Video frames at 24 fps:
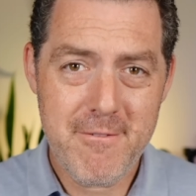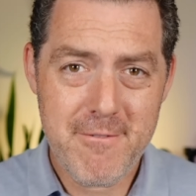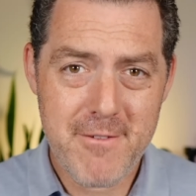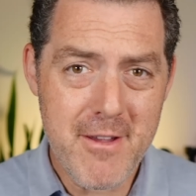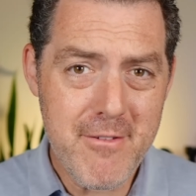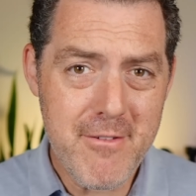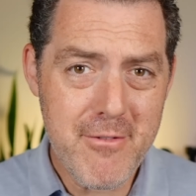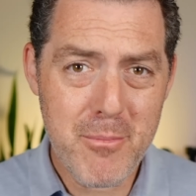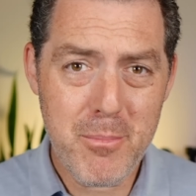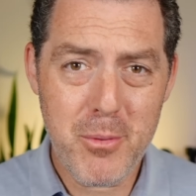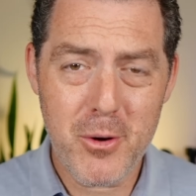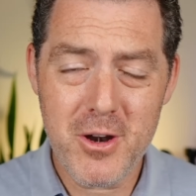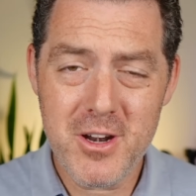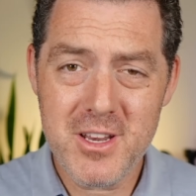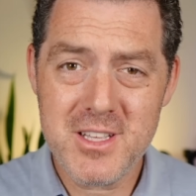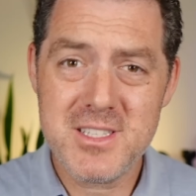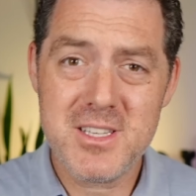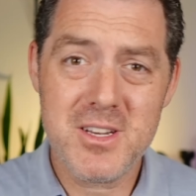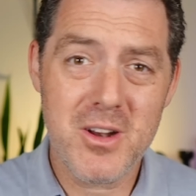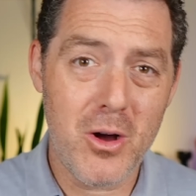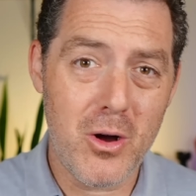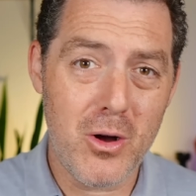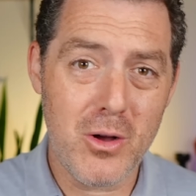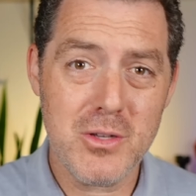favorite part is
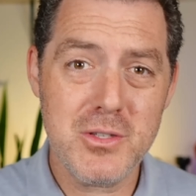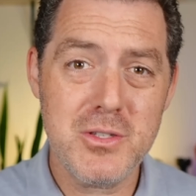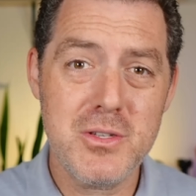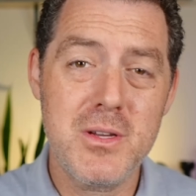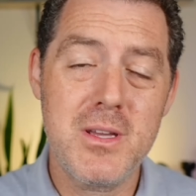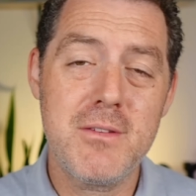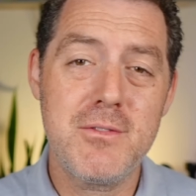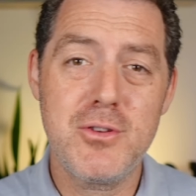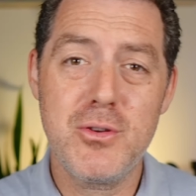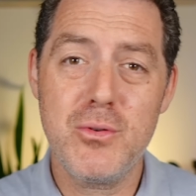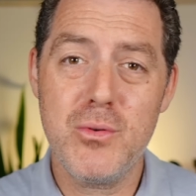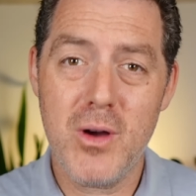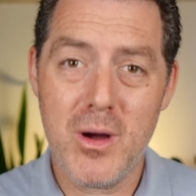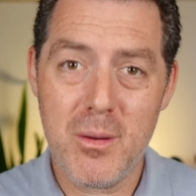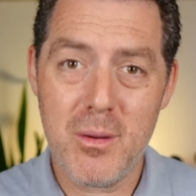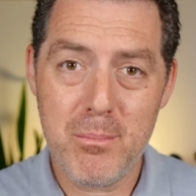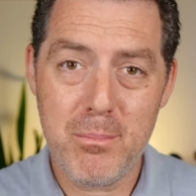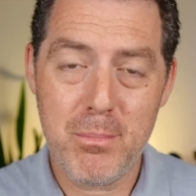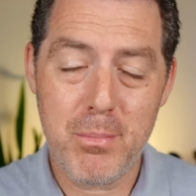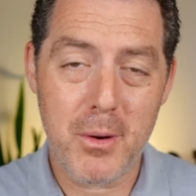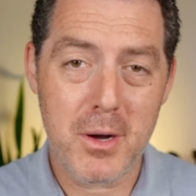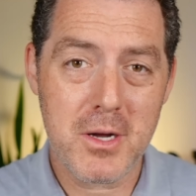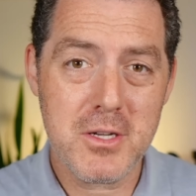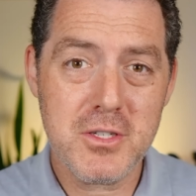it also gives you a
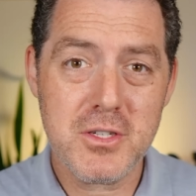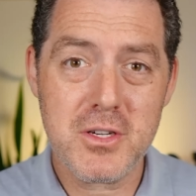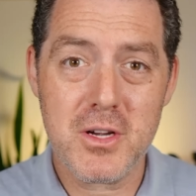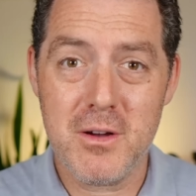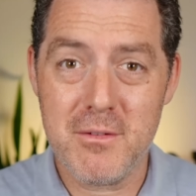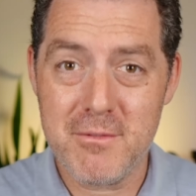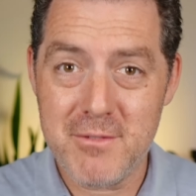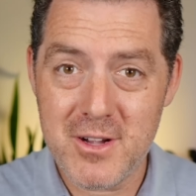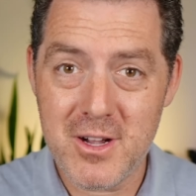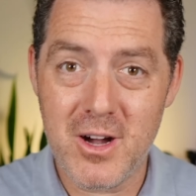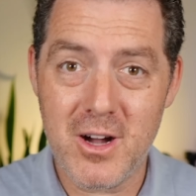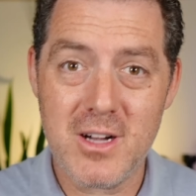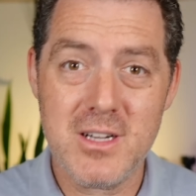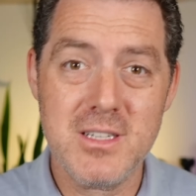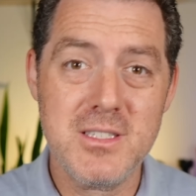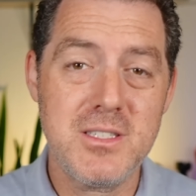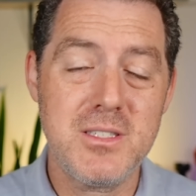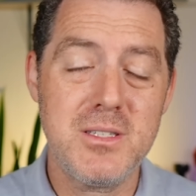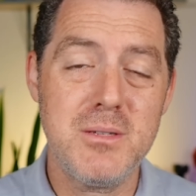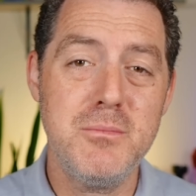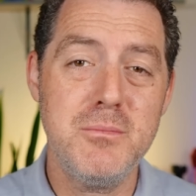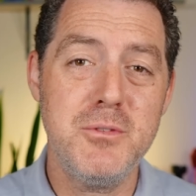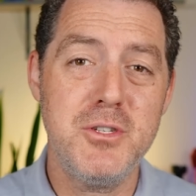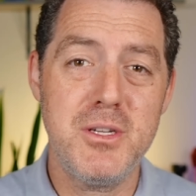bunch of
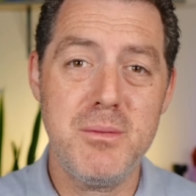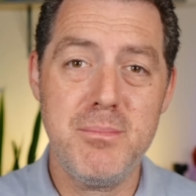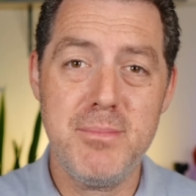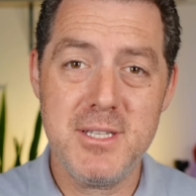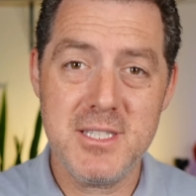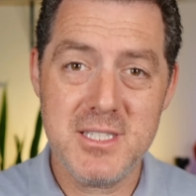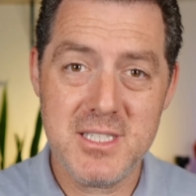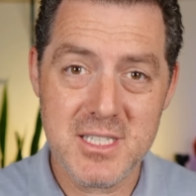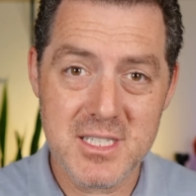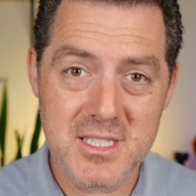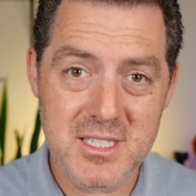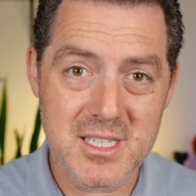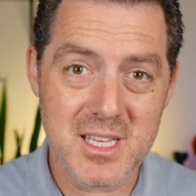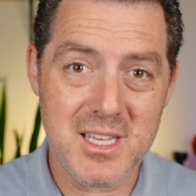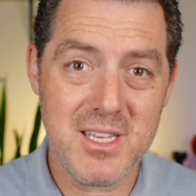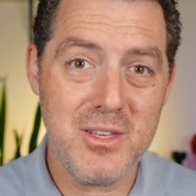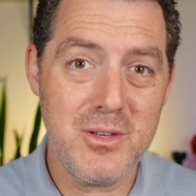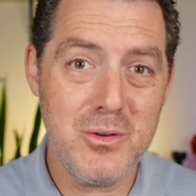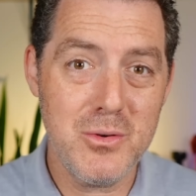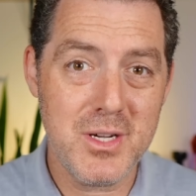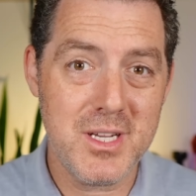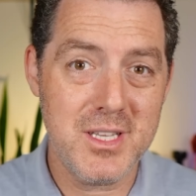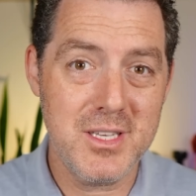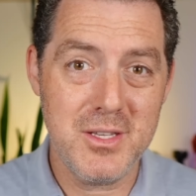custom G P Ts that
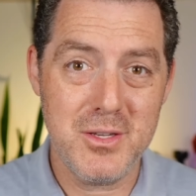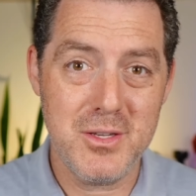you can